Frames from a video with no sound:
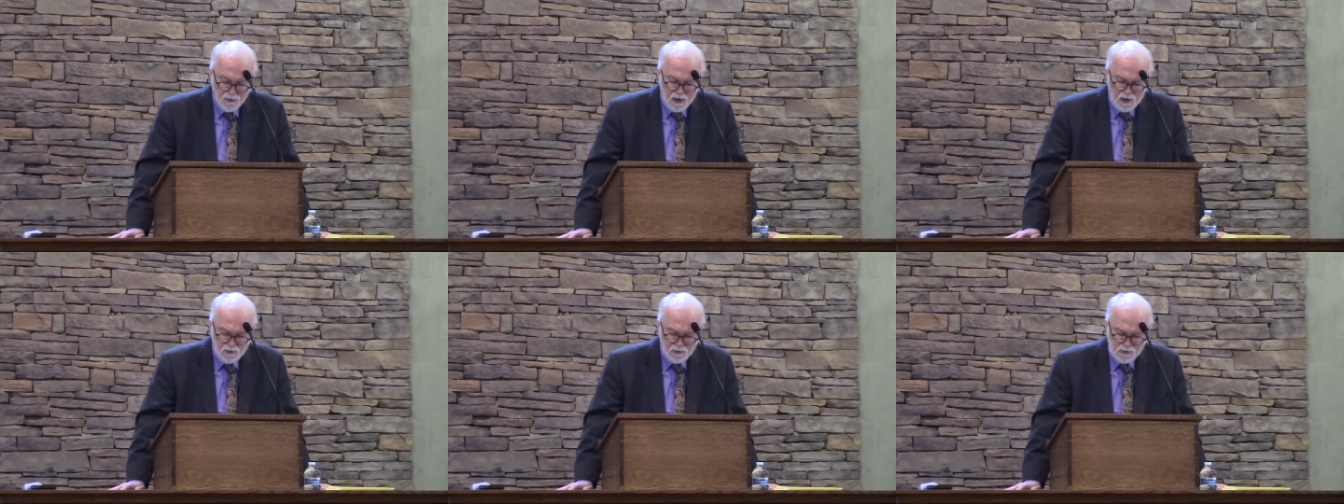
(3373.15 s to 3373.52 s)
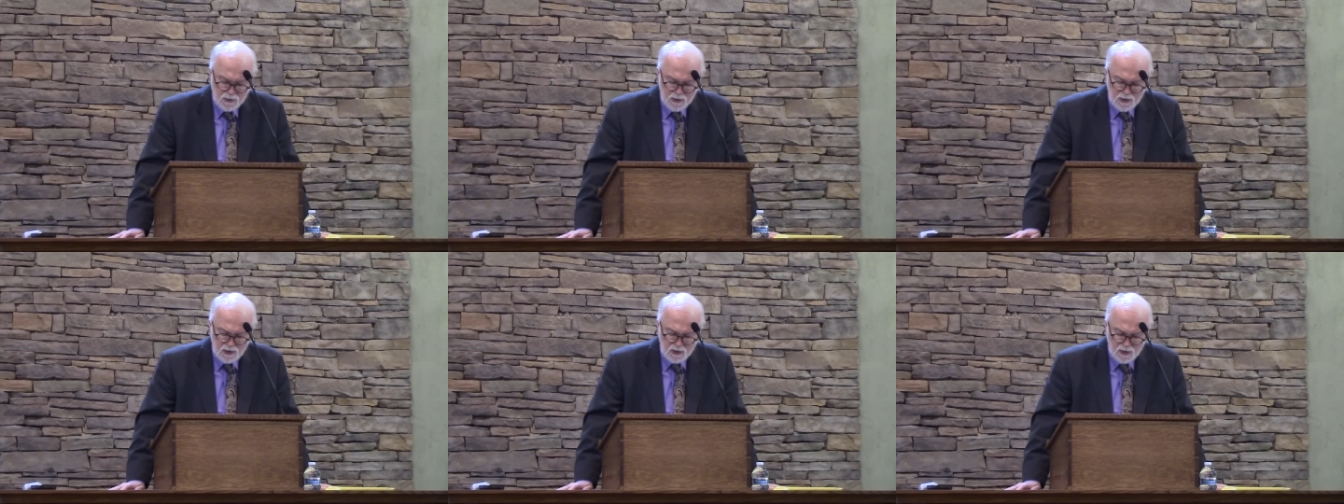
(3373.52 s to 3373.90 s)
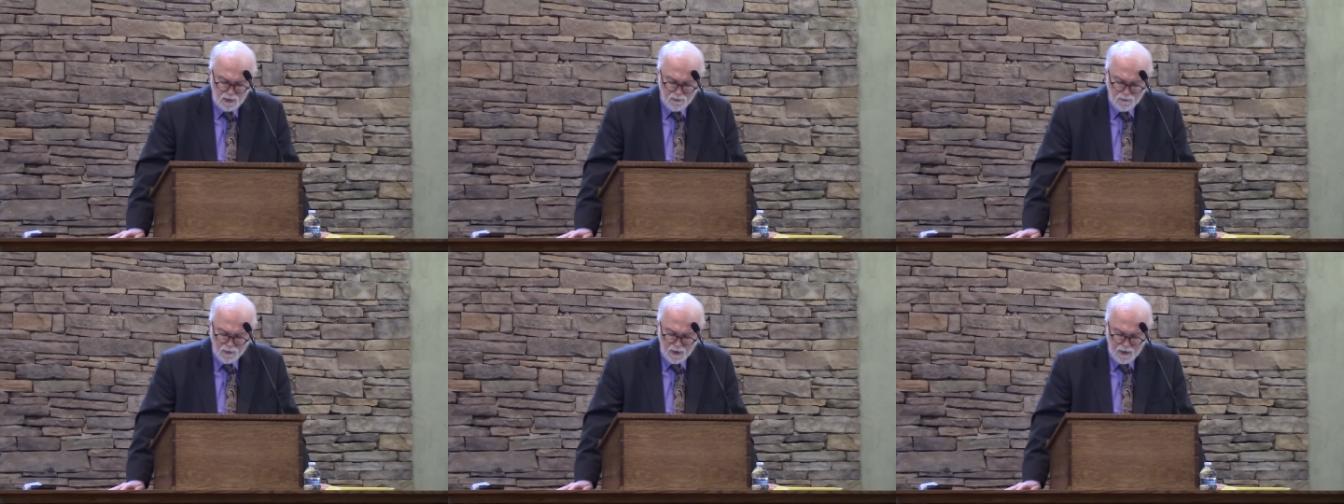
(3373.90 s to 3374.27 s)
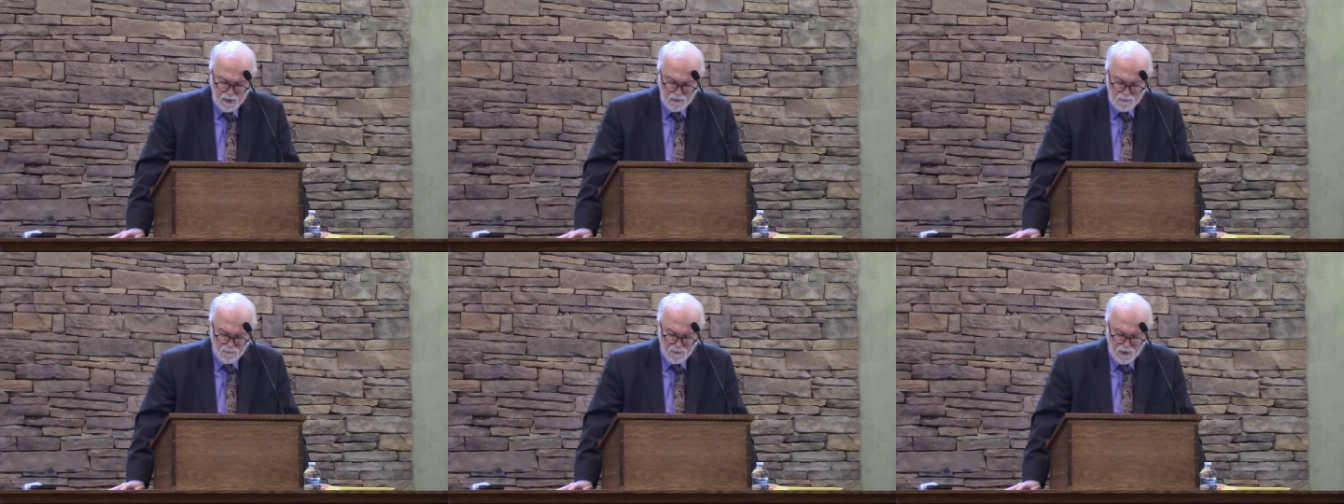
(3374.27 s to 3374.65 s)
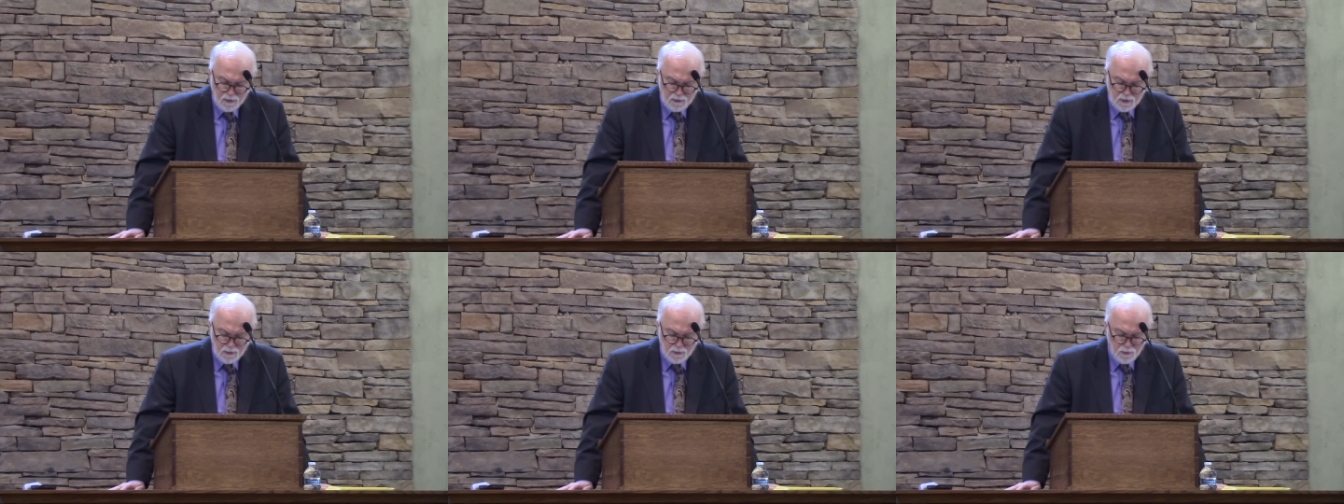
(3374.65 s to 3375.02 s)
Faith sees the flooding
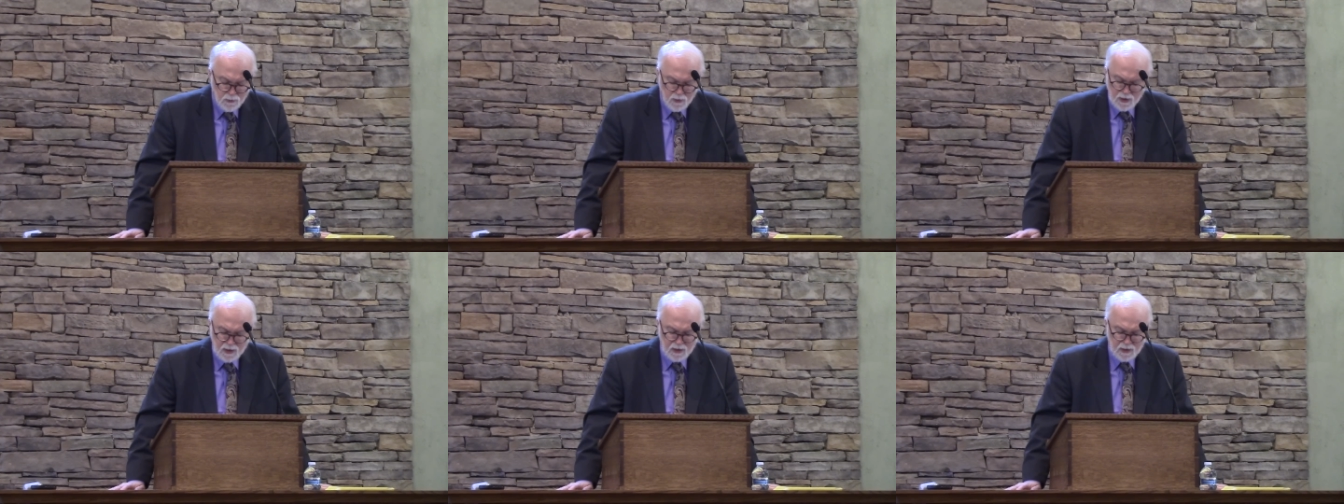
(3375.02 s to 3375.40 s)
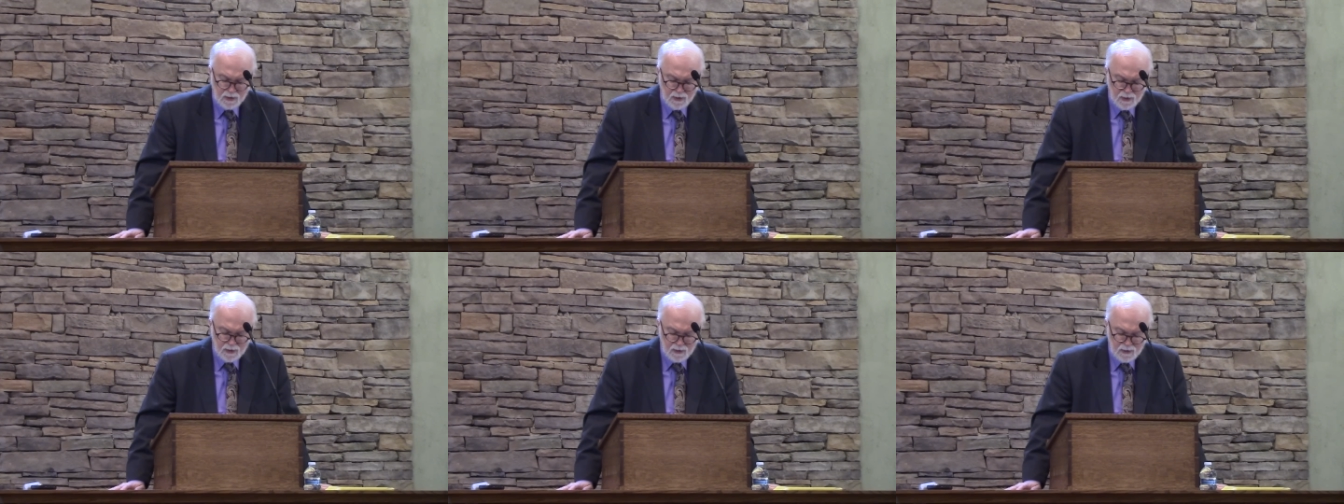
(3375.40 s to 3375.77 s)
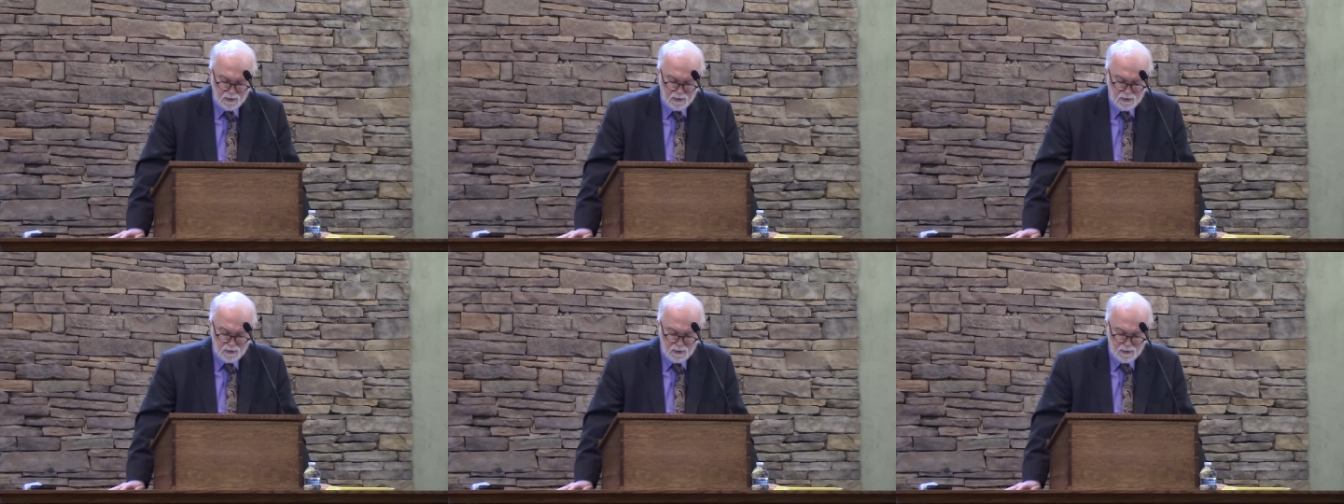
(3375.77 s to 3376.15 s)
fountain red